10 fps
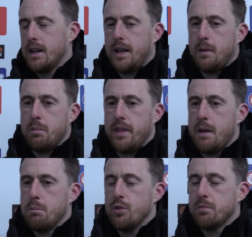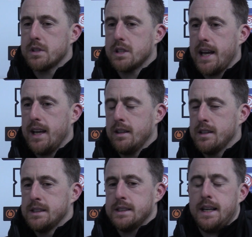But their movement today
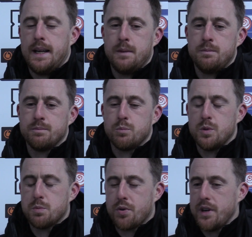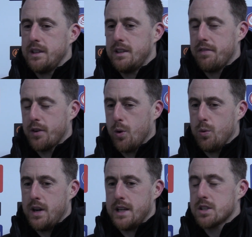was pretty
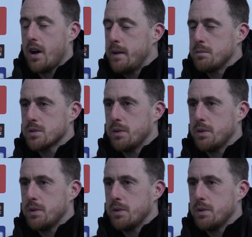difficult at times,